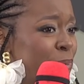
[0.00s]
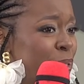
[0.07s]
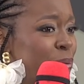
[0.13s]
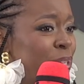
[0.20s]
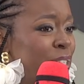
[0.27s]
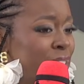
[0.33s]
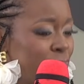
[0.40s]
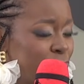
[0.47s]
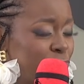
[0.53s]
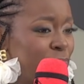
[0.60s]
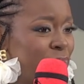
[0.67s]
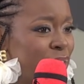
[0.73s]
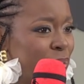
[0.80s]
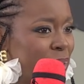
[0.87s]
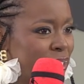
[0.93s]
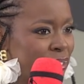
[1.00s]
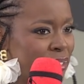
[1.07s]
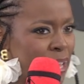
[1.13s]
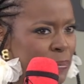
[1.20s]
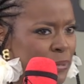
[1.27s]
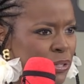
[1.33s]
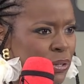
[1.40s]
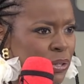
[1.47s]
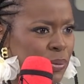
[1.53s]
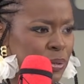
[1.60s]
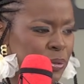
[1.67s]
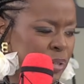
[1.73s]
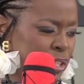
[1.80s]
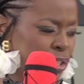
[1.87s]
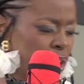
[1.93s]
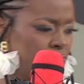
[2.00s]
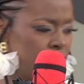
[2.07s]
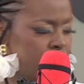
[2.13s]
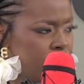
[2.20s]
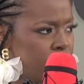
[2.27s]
between now shooting the rest of the episodes, which we shot.